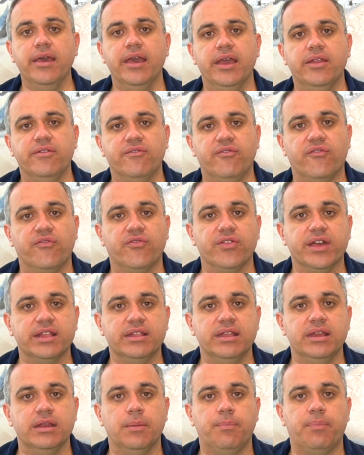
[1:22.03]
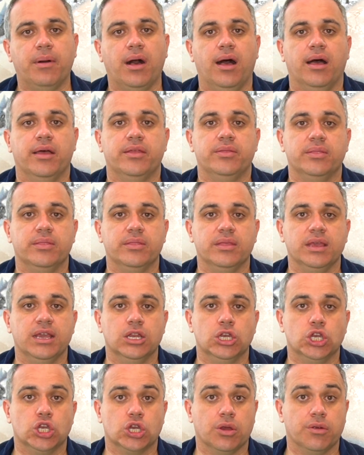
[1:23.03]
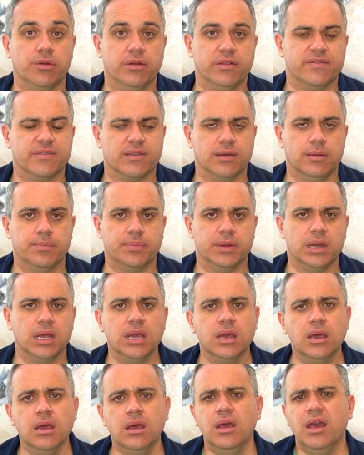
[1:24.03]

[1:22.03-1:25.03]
inflicted upon the insurance company.